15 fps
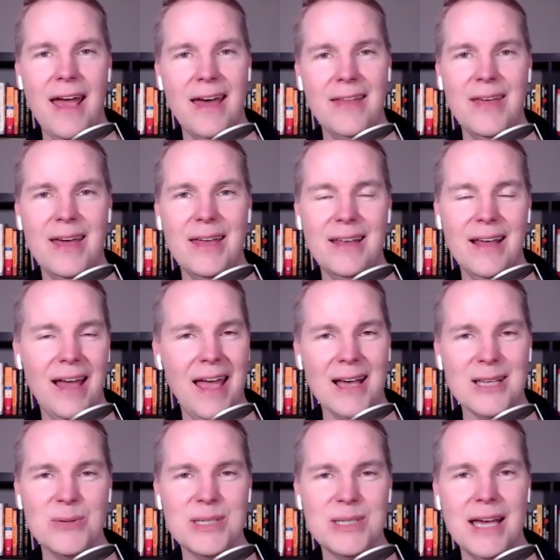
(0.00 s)
And then,
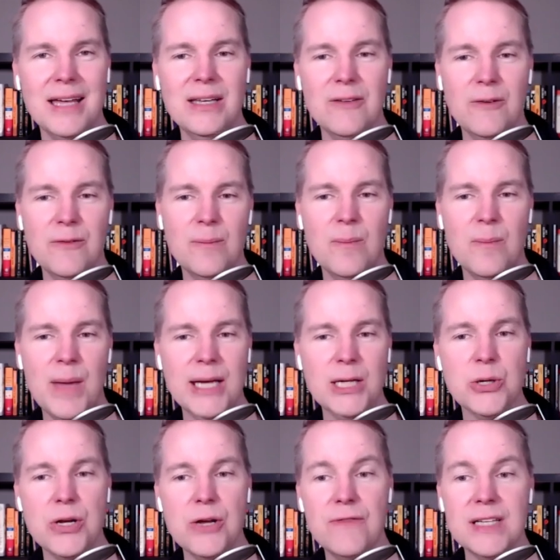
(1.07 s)
as we said, make
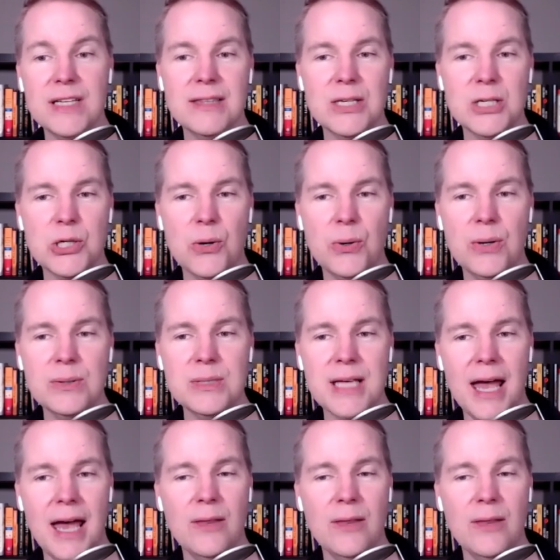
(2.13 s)
sure you visit the show notes